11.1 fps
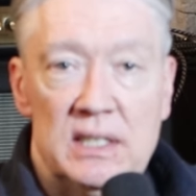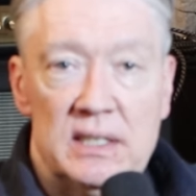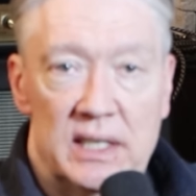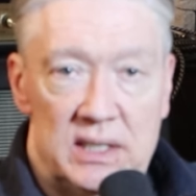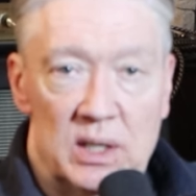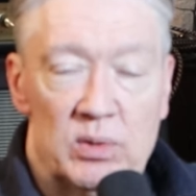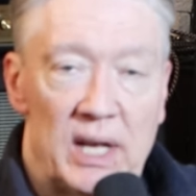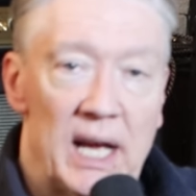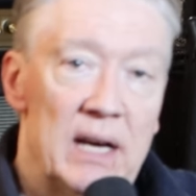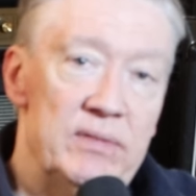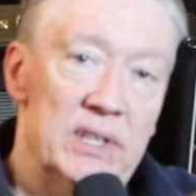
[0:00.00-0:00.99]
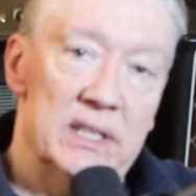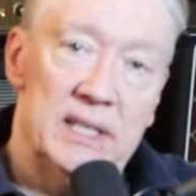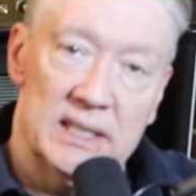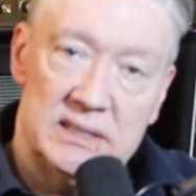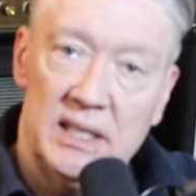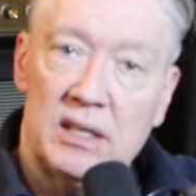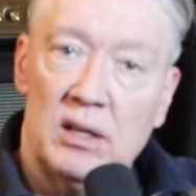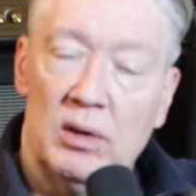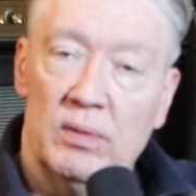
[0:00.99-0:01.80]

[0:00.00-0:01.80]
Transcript: that don't have the testicular